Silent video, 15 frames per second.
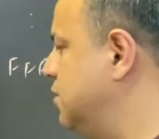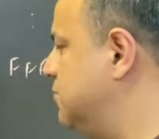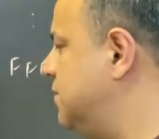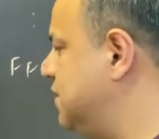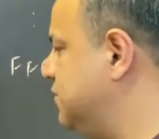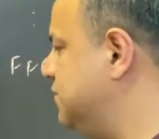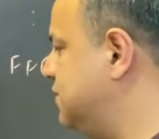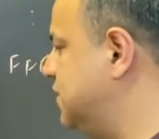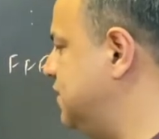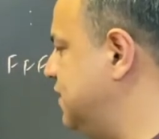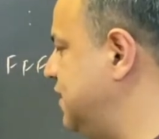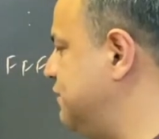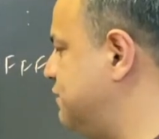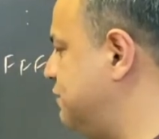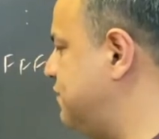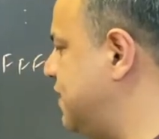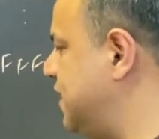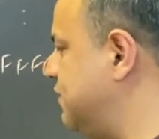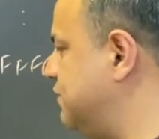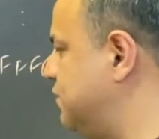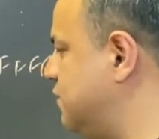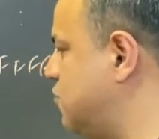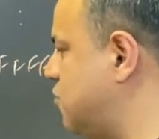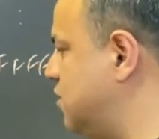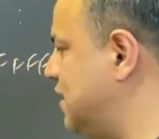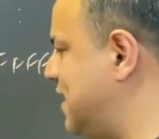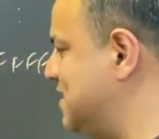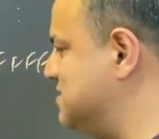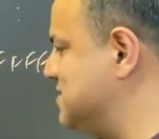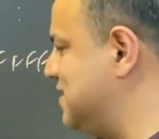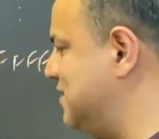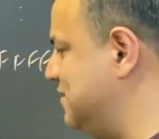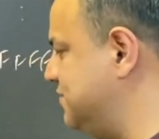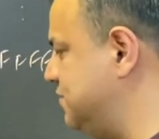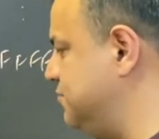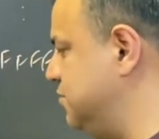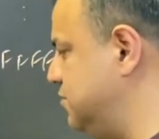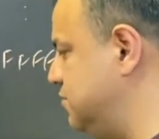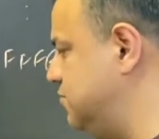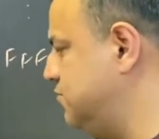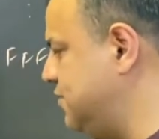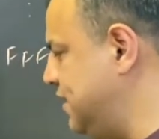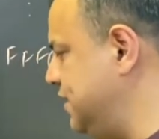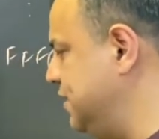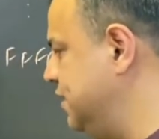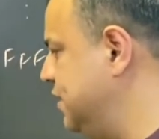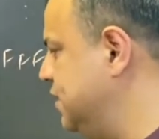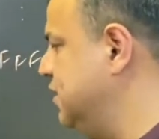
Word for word: plus 35, all hexadecimal, right?